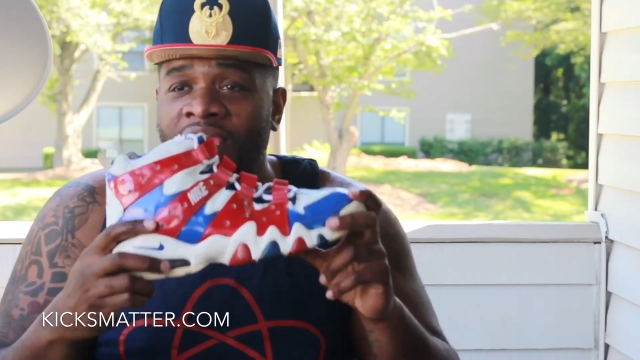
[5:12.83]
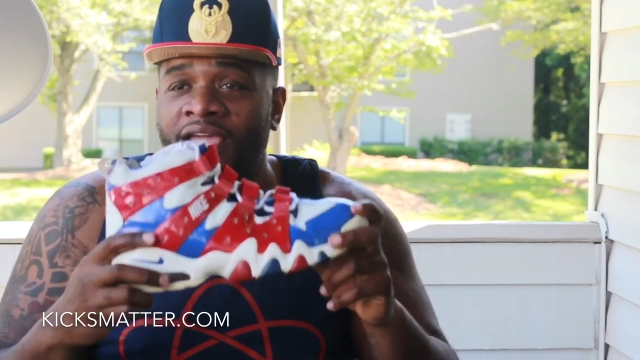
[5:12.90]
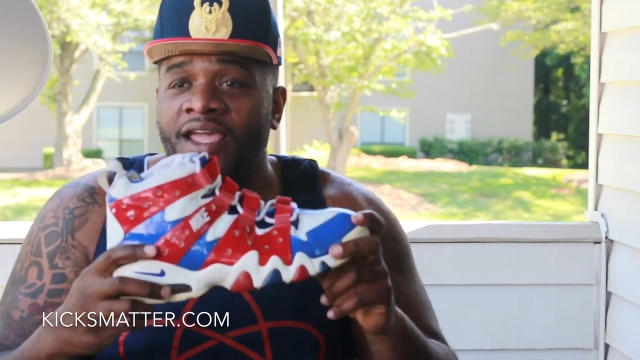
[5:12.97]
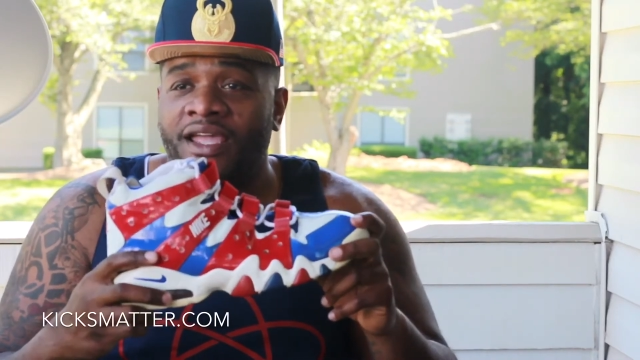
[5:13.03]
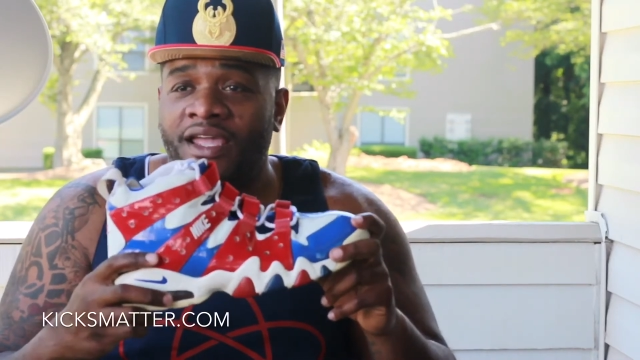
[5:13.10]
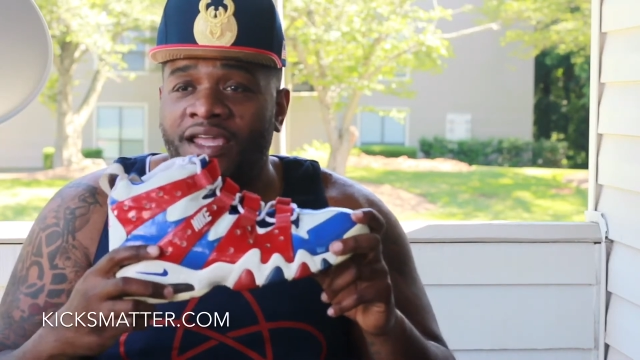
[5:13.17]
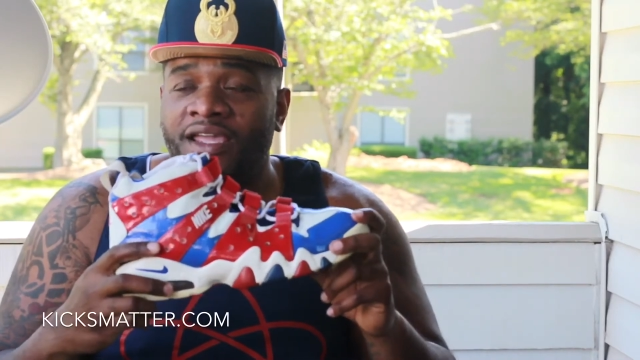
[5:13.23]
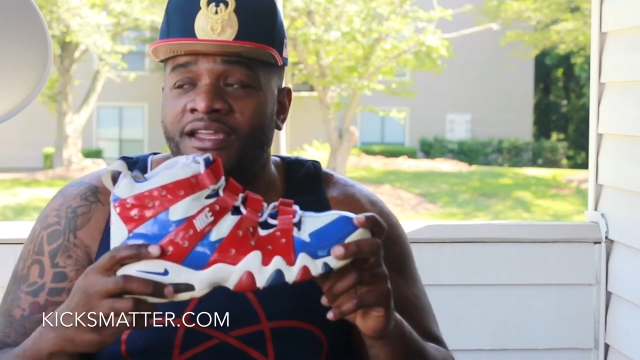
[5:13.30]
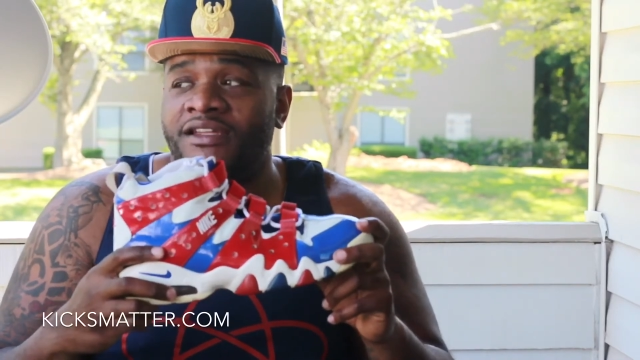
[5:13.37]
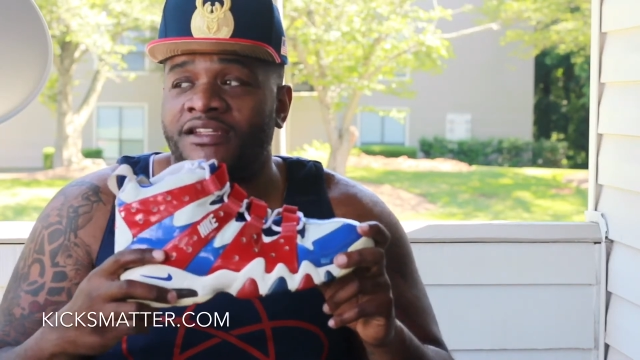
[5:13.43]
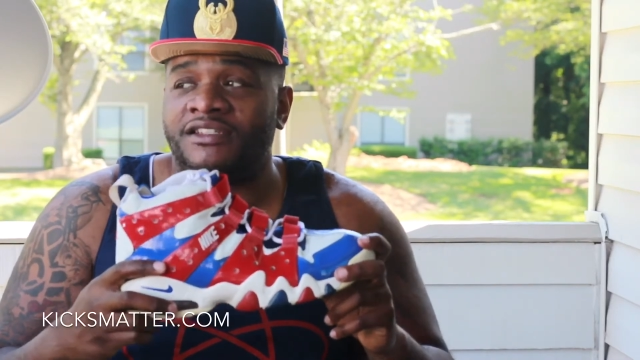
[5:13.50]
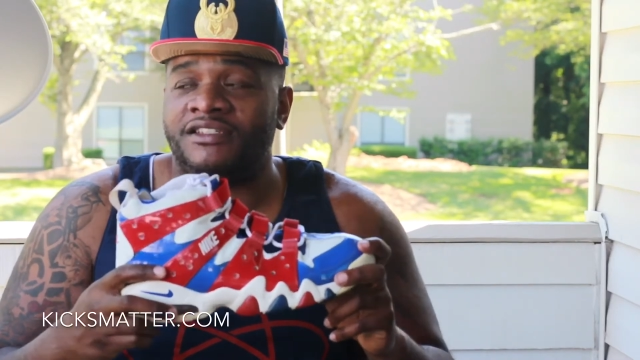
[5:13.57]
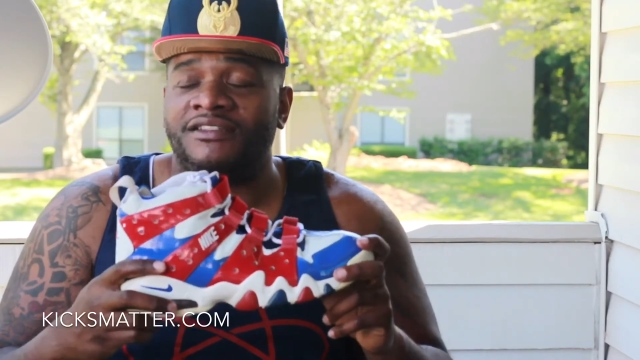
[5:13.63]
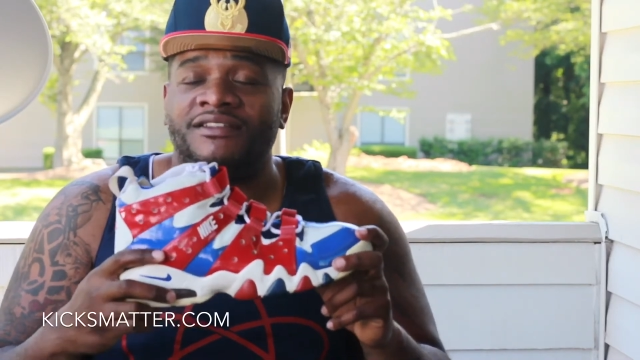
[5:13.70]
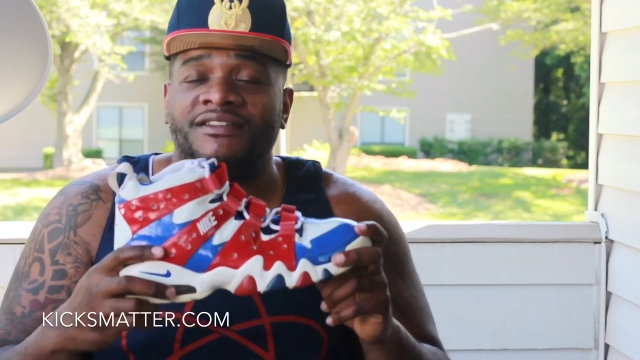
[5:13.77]

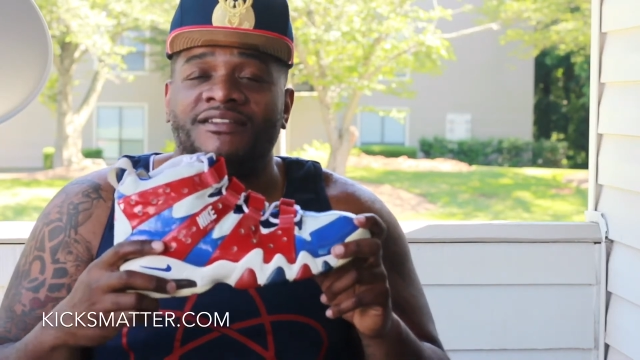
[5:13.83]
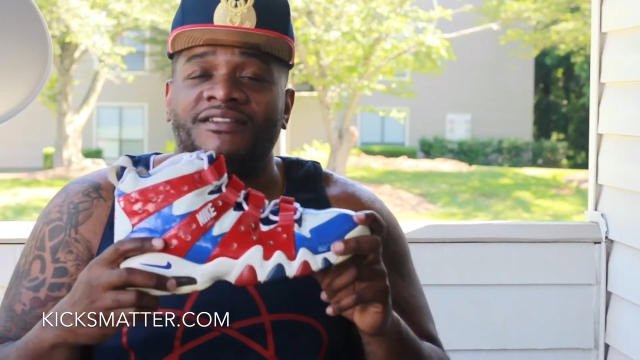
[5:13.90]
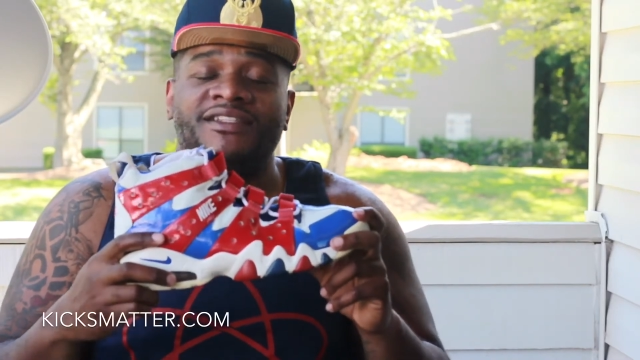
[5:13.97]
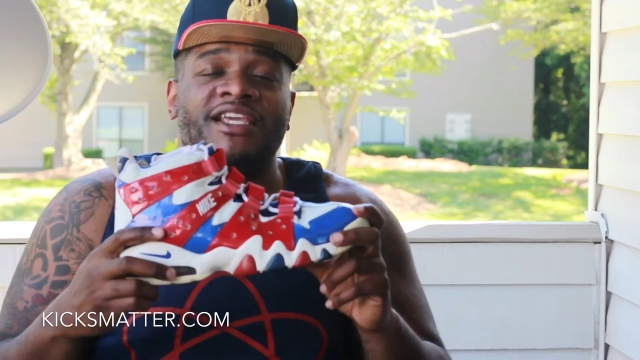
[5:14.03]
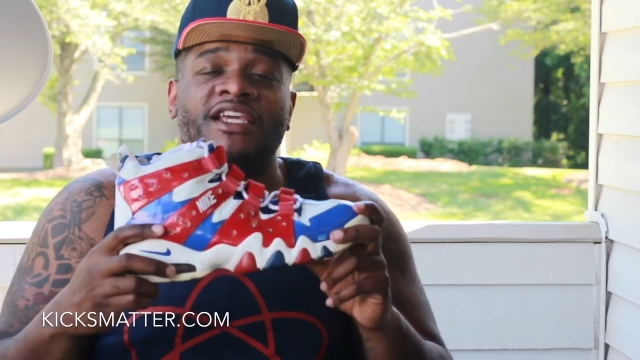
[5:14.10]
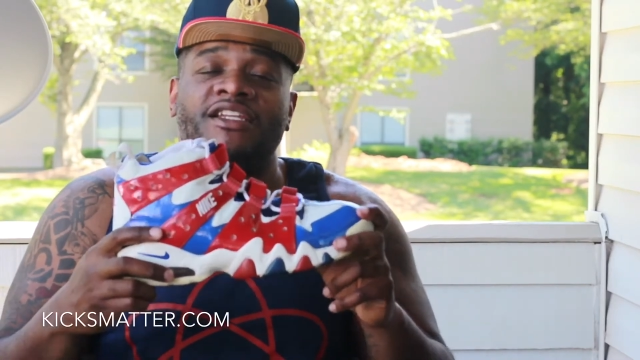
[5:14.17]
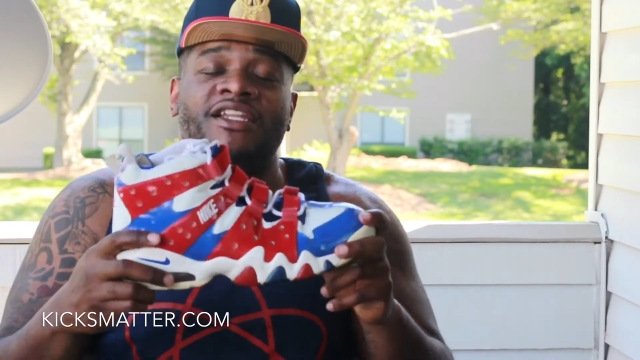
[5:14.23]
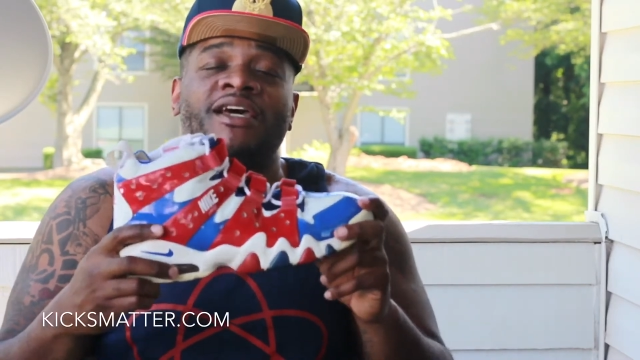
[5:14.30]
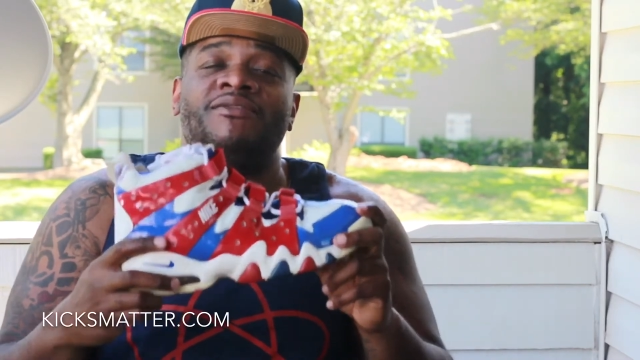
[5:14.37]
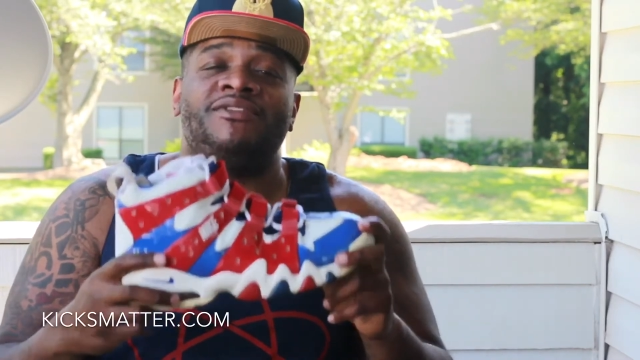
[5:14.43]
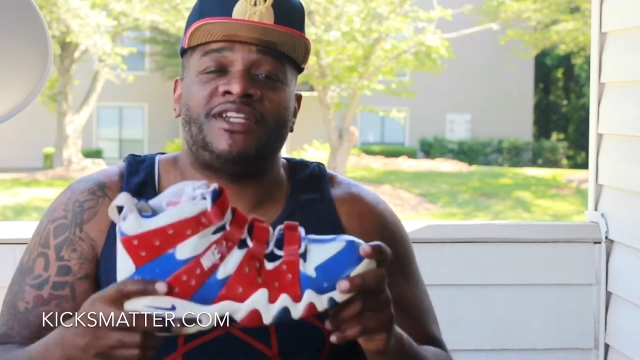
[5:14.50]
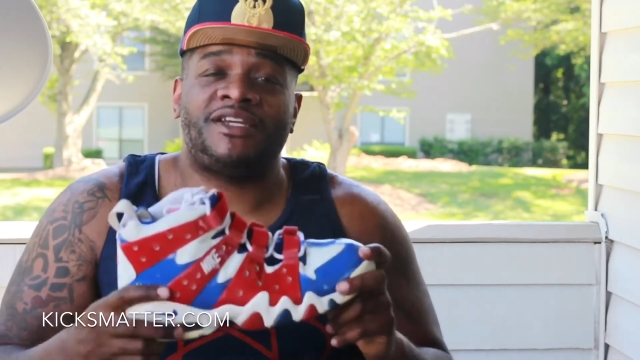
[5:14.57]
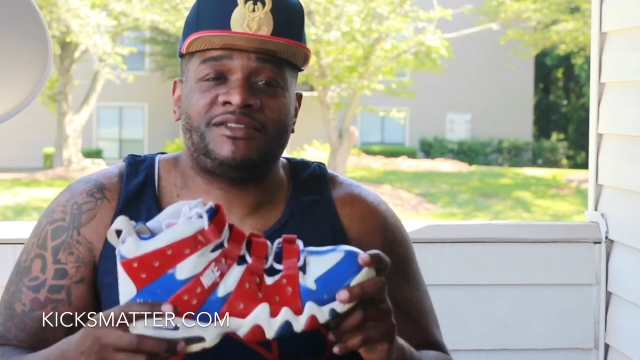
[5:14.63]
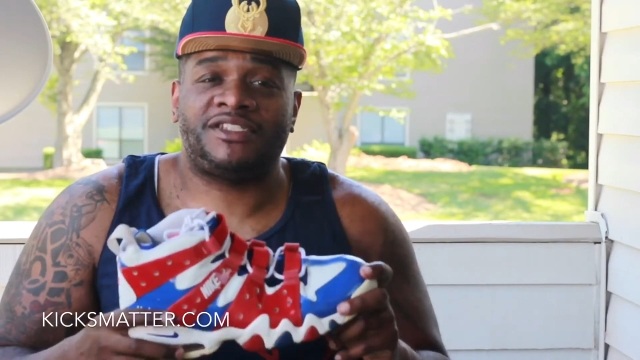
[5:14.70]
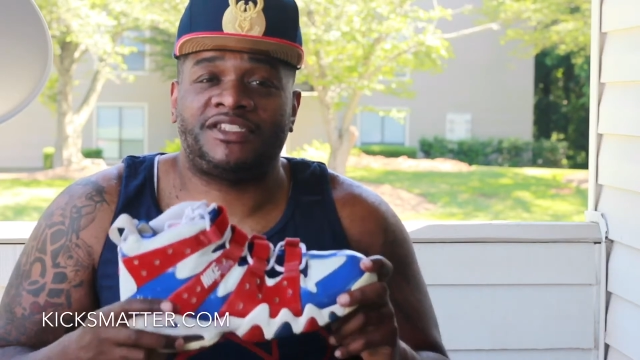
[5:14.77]
And yeah, that
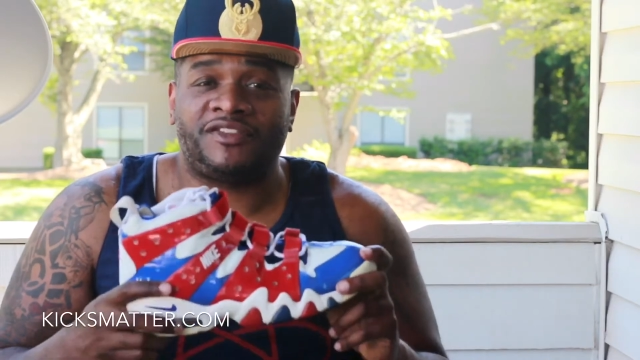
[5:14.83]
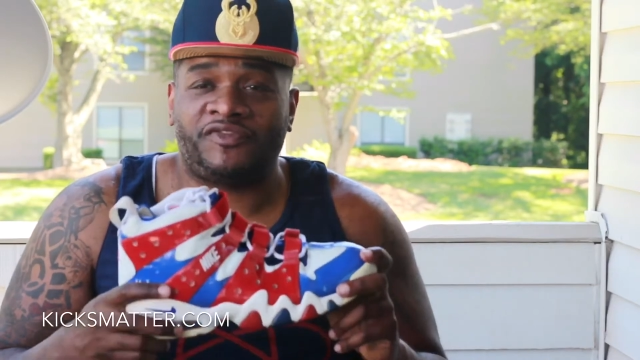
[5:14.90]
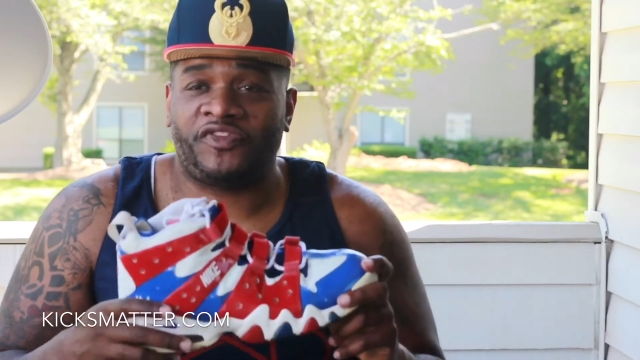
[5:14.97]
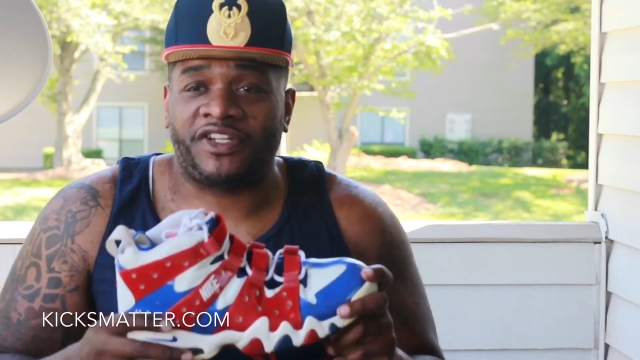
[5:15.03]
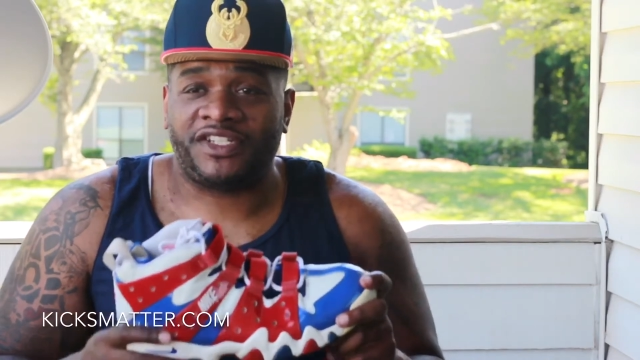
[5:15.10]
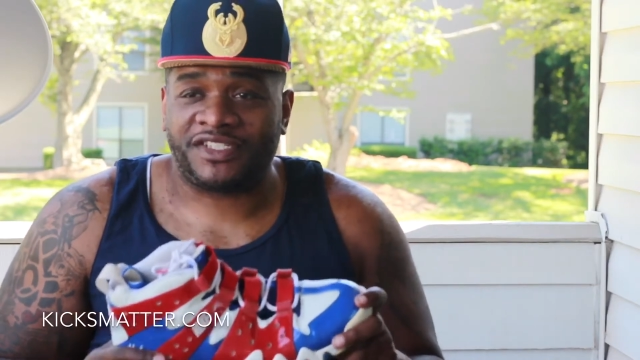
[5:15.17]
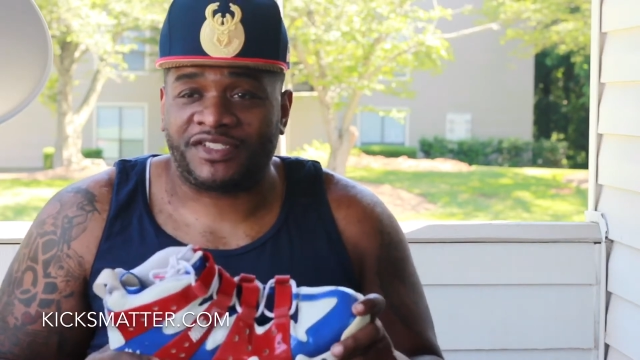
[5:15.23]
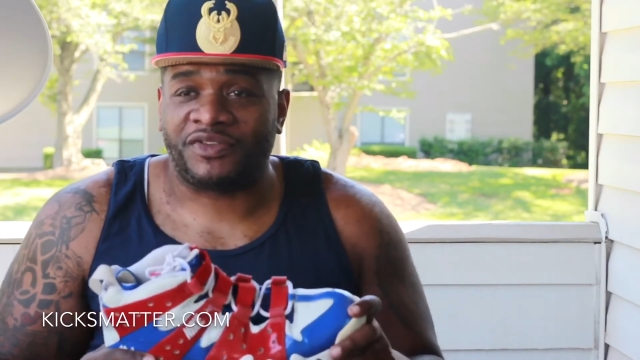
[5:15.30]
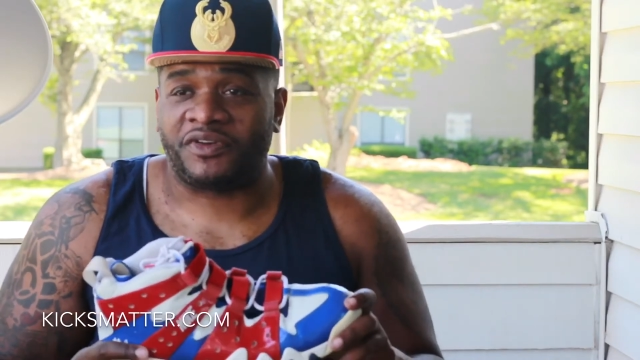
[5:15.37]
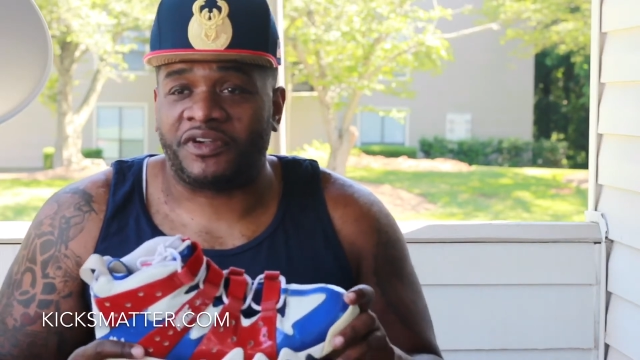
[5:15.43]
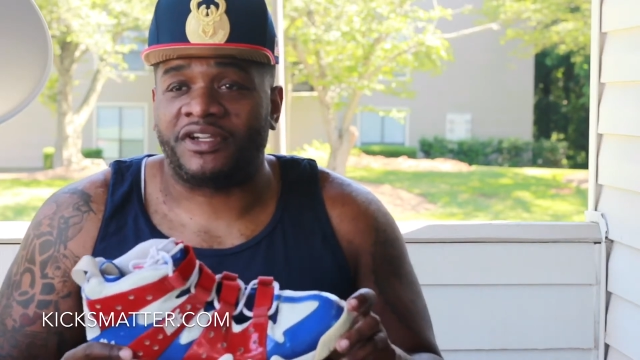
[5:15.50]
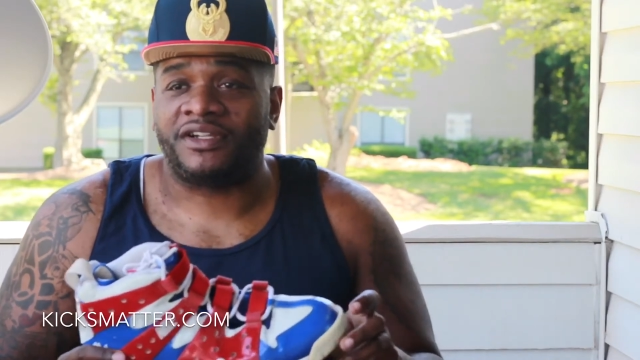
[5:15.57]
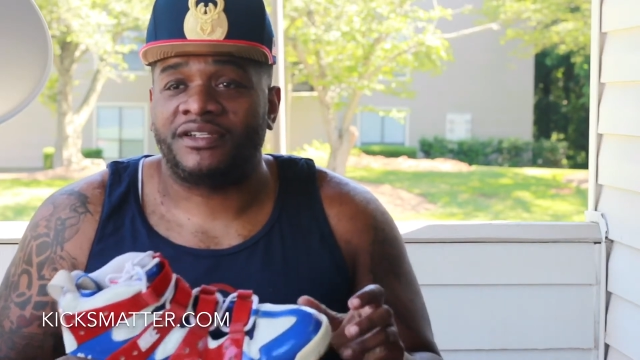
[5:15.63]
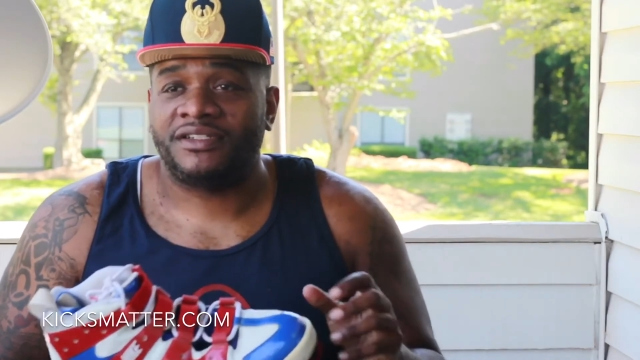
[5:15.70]
was just a funny story.